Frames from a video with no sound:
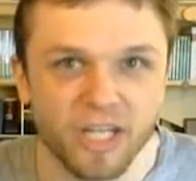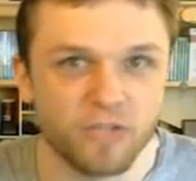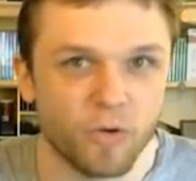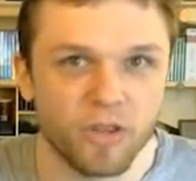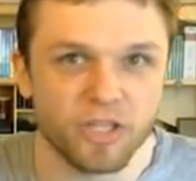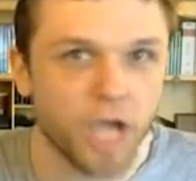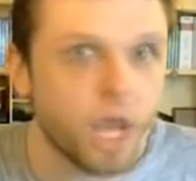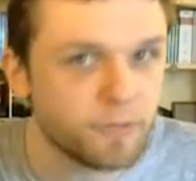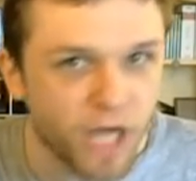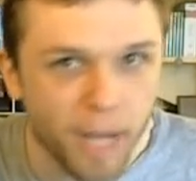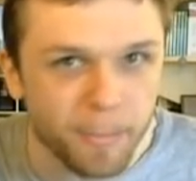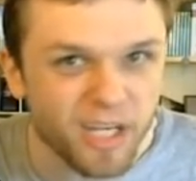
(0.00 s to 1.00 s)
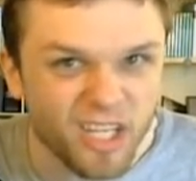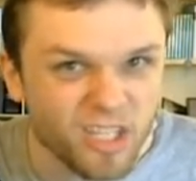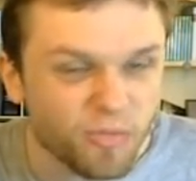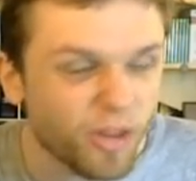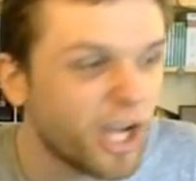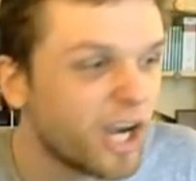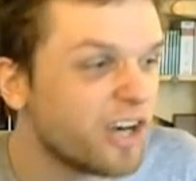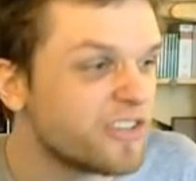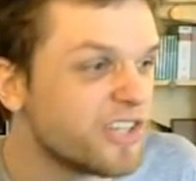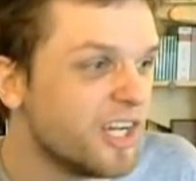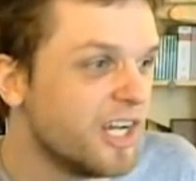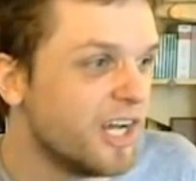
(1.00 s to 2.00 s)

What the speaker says: He's one of the top Japanese players.